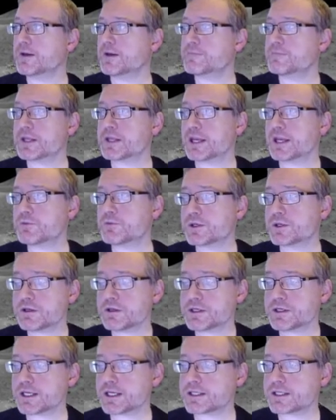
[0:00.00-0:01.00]
If we
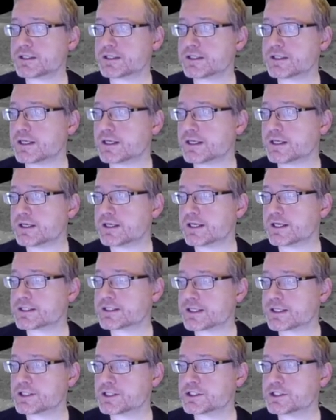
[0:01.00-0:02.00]
look at the
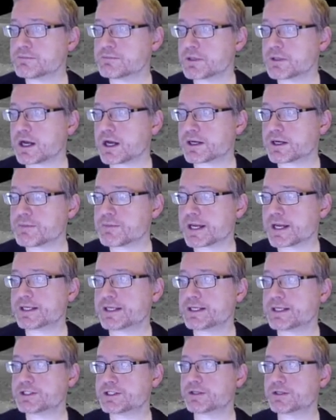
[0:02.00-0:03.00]
extension block
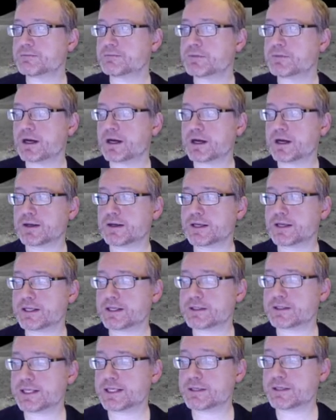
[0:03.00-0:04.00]
mechanism
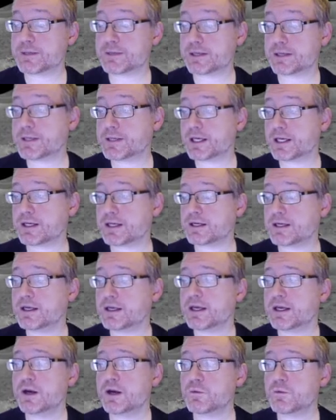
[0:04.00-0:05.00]
in BP,
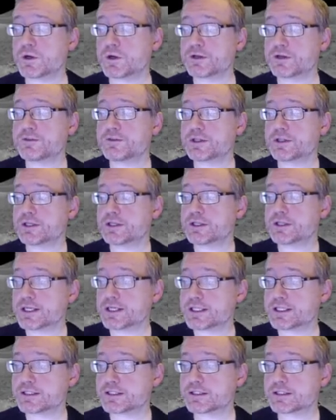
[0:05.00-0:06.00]
one of the
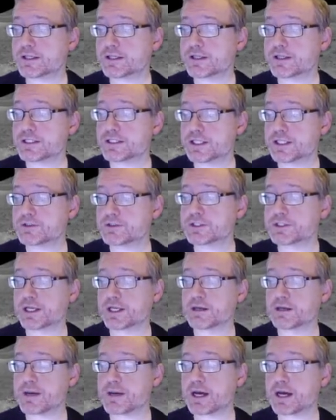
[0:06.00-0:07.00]
things that's
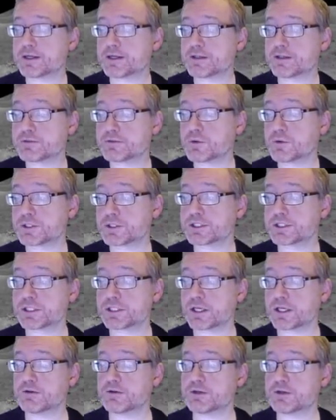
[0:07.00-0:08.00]
interesting about it, of course, is that you can